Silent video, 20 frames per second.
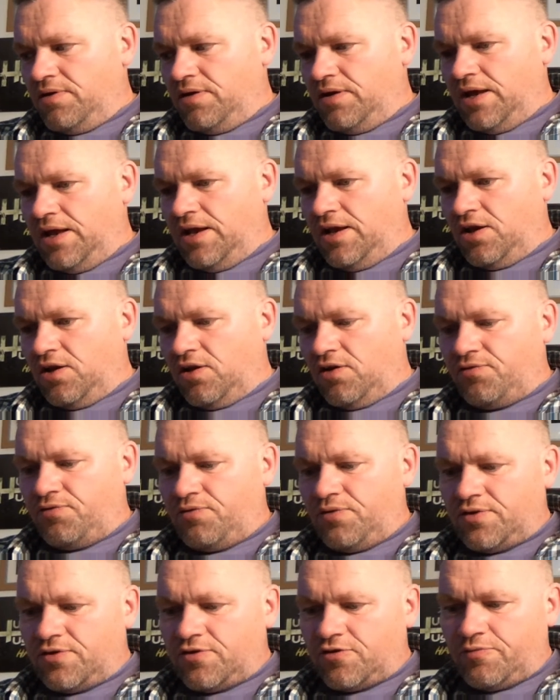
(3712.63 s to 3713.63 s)
in love
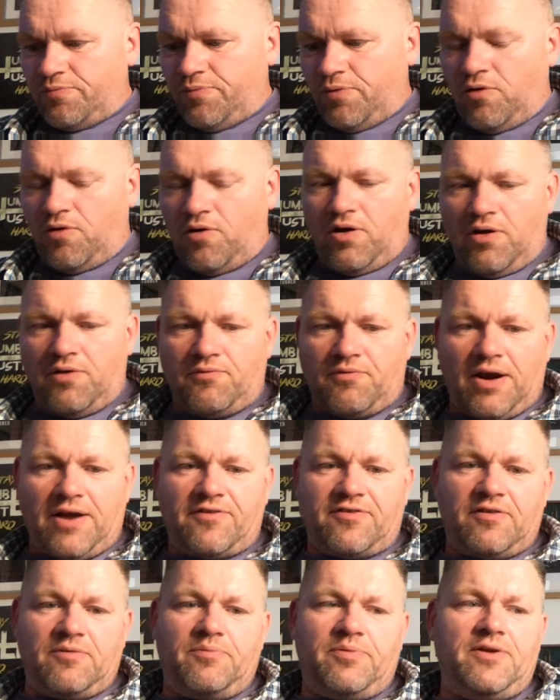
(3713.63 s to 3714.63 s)
with the sport and
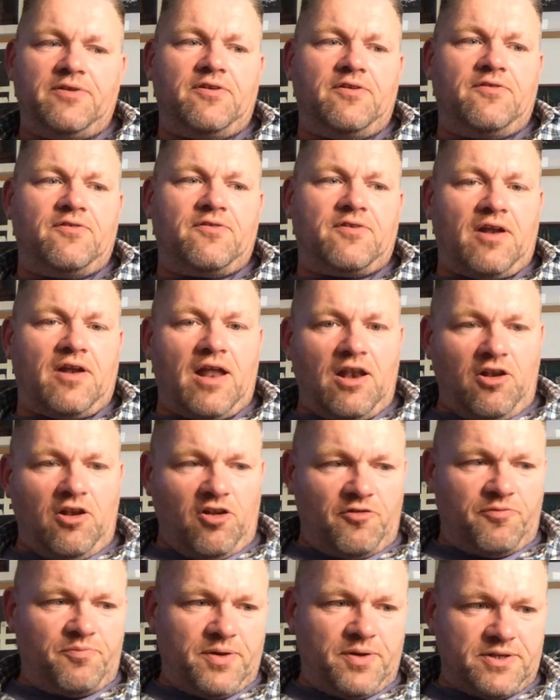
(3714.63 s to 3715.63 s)
racing pigeons, and I
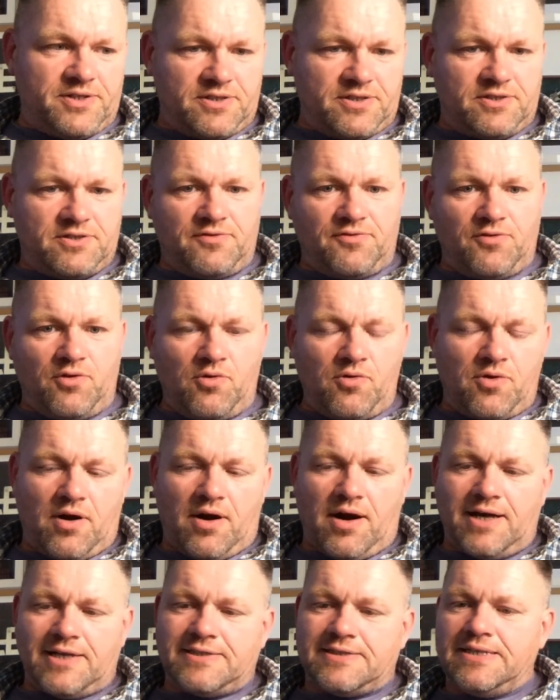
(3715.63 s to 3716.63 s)
love pigeons of all
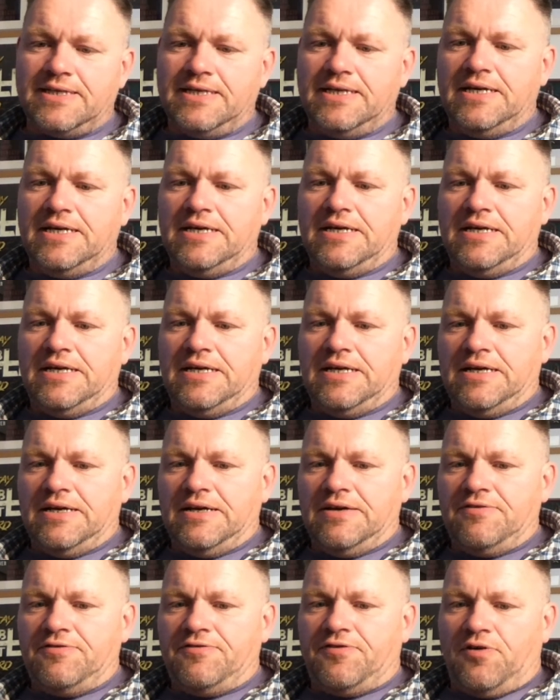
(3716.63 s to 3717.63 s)
kinds,
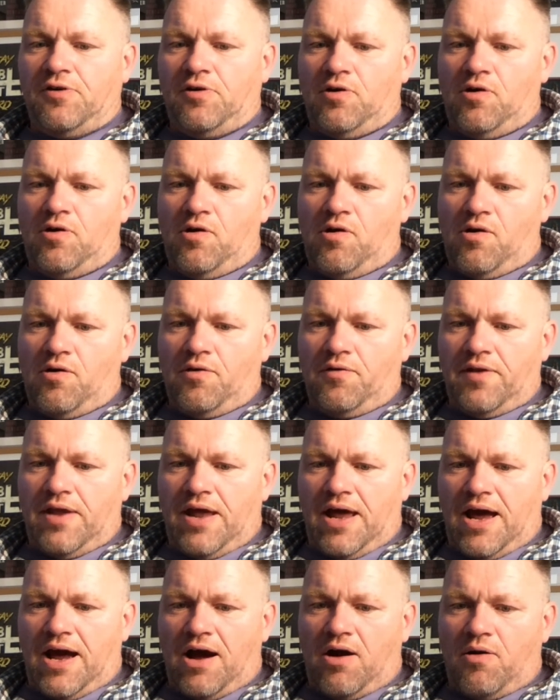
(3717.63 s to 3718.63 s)
for
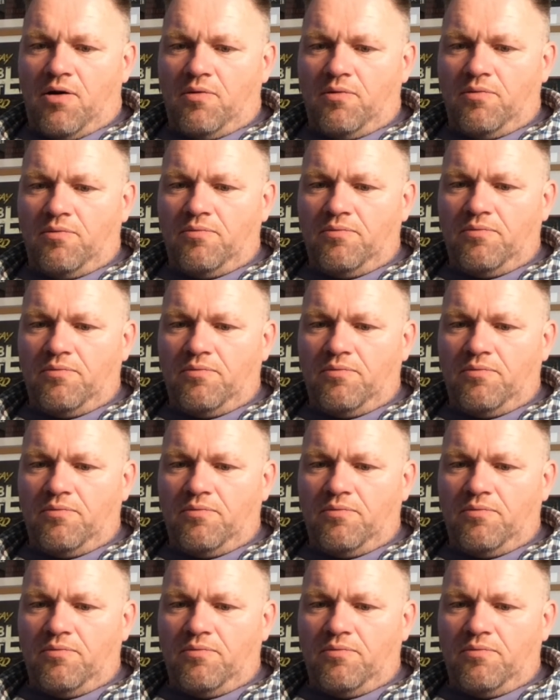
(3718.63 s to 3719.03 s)
now